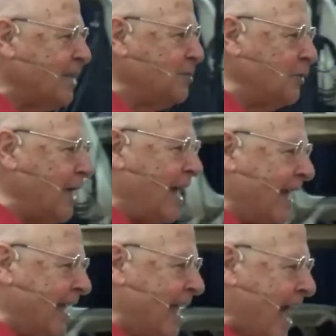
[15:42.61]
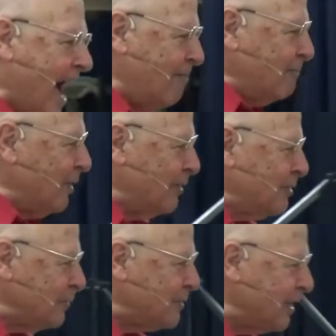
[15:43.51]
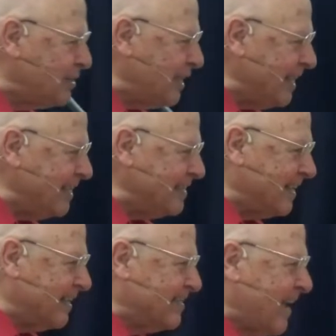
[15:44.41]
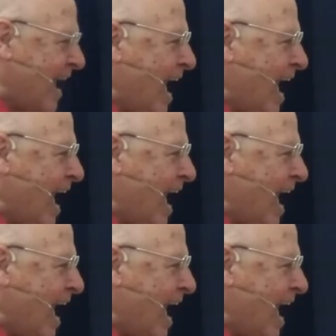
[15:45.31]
Today I'm going to see Jesus.